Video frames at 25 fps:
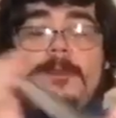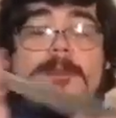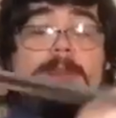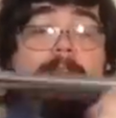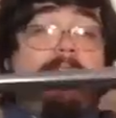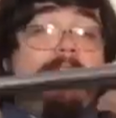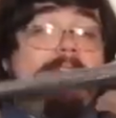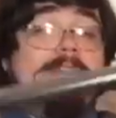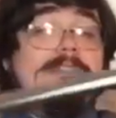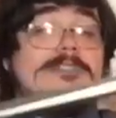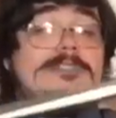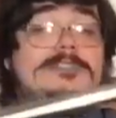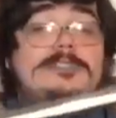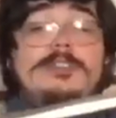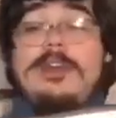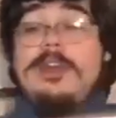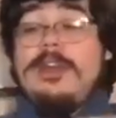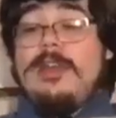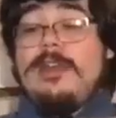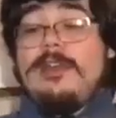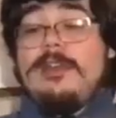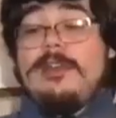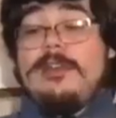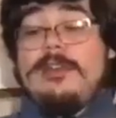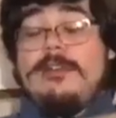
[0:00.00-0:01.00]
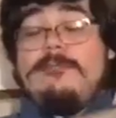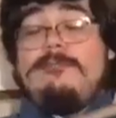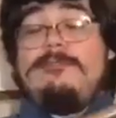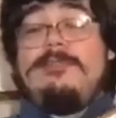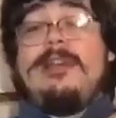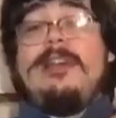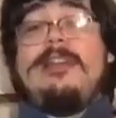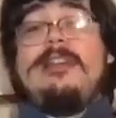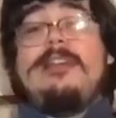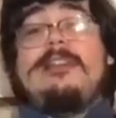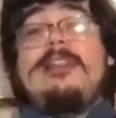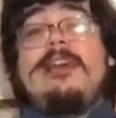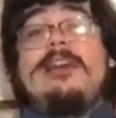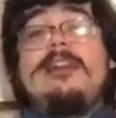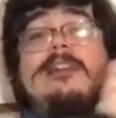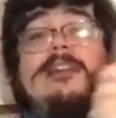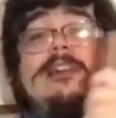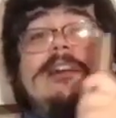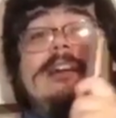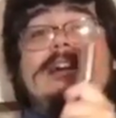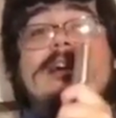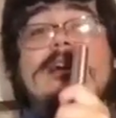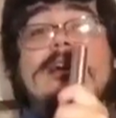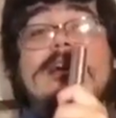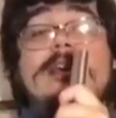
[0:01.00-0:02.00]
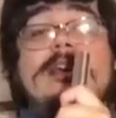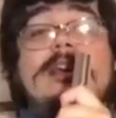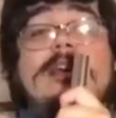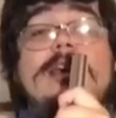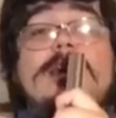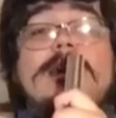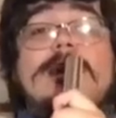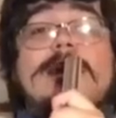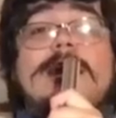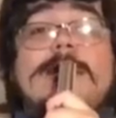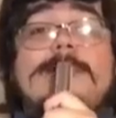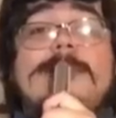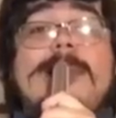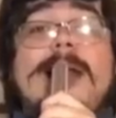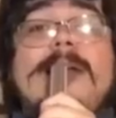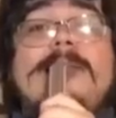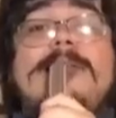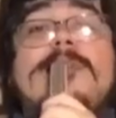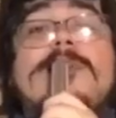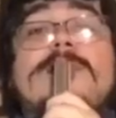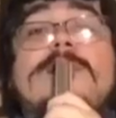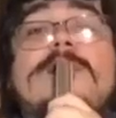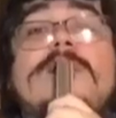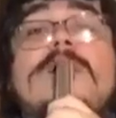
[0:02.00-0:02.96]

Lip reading: Let's try playing it like a pan flute.